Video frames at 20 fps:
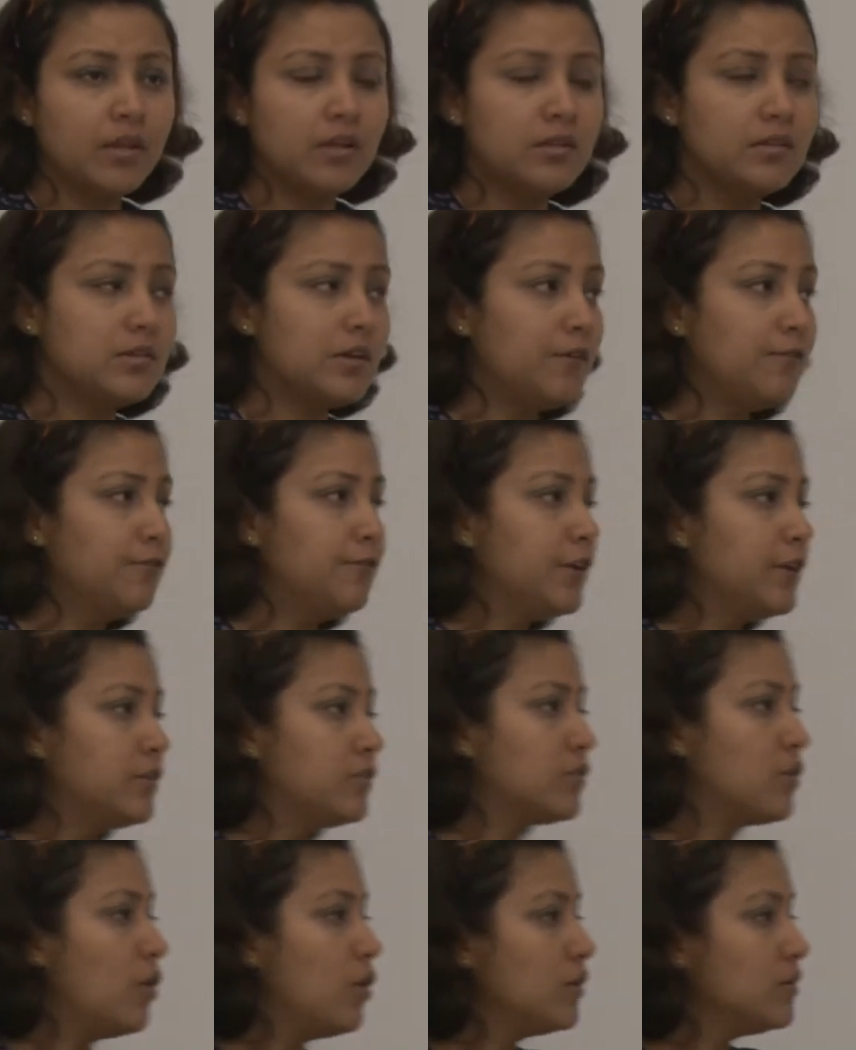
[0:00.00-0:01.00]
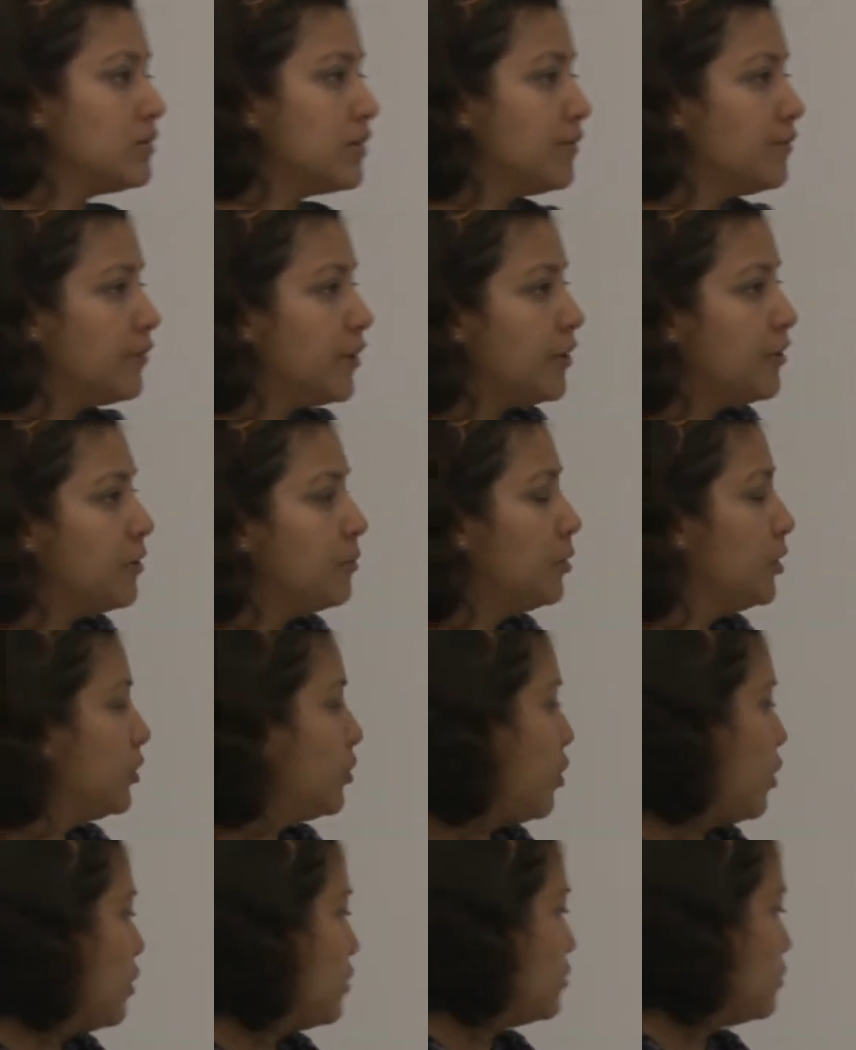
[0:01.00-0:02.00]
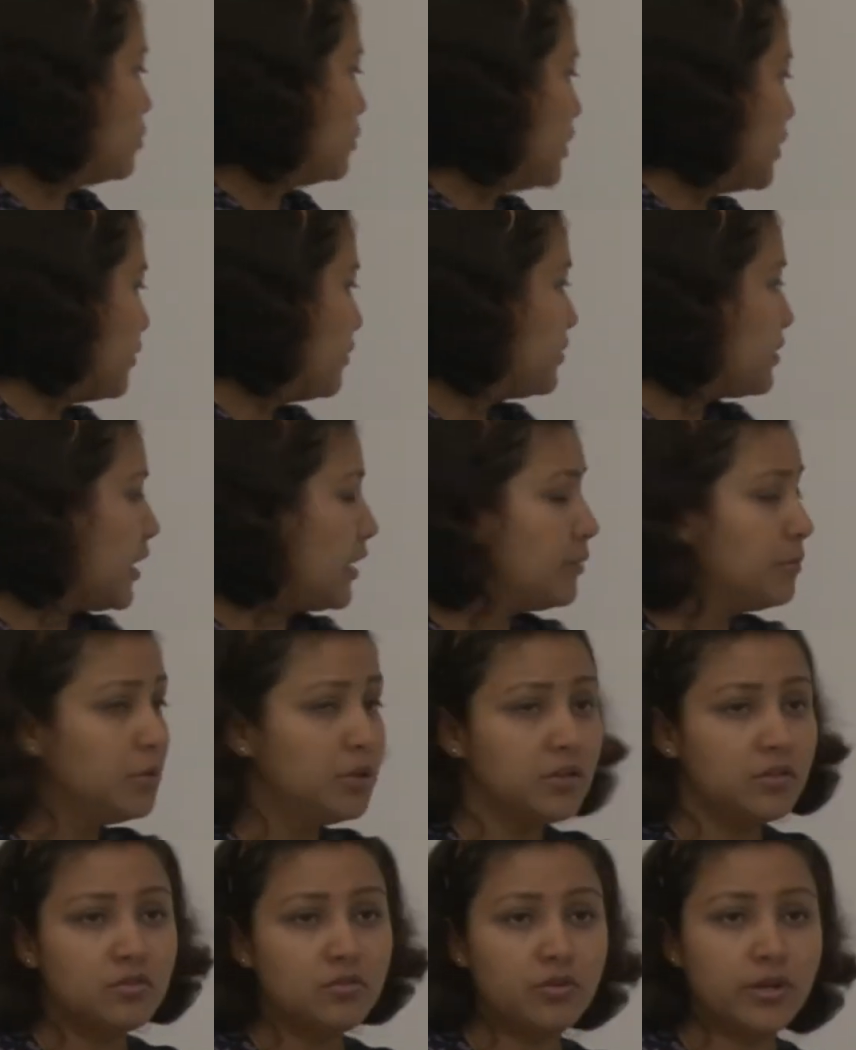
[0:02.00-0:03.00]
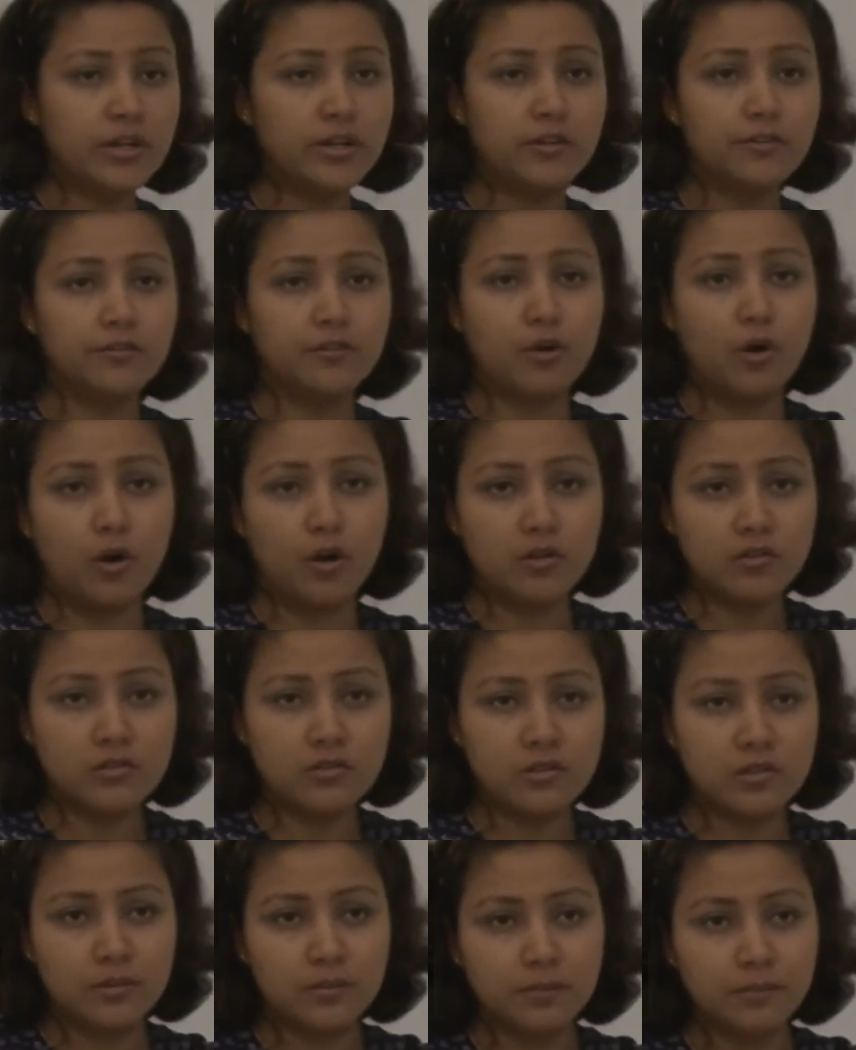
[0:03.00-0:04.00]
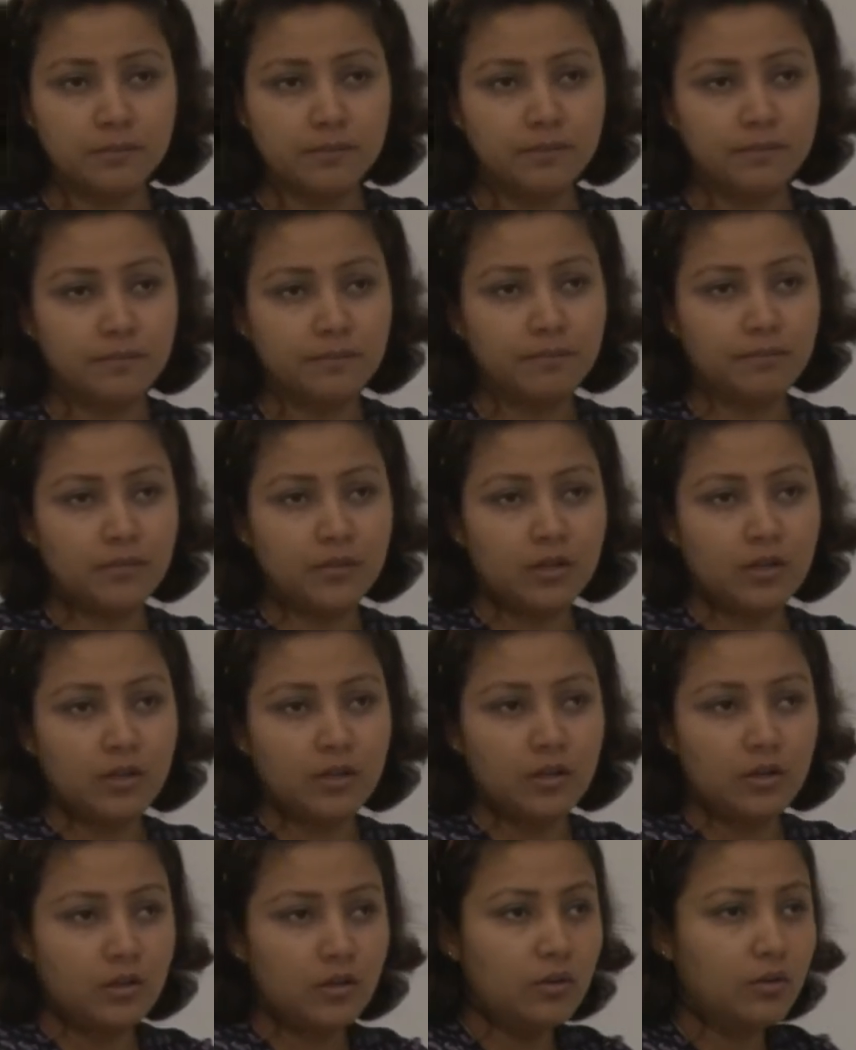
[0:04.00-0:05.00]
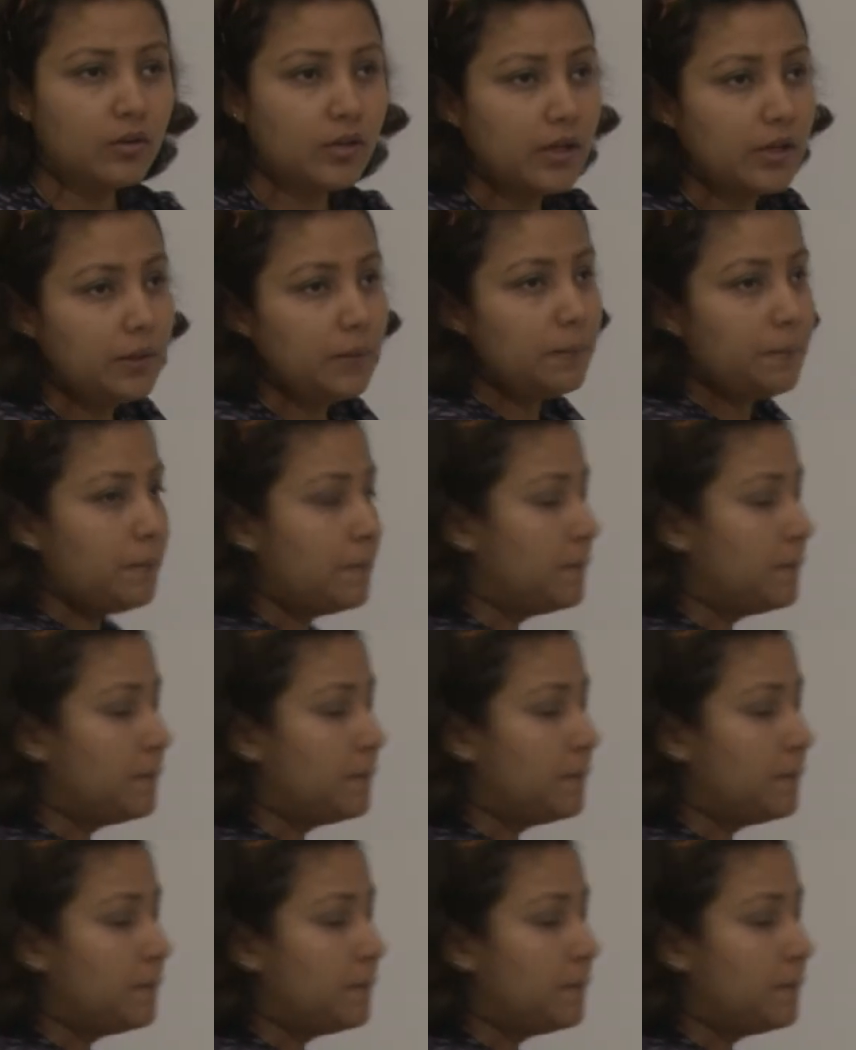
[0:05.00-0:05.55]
some fixed cost, some variable cost. So, there is administrative cost. Okay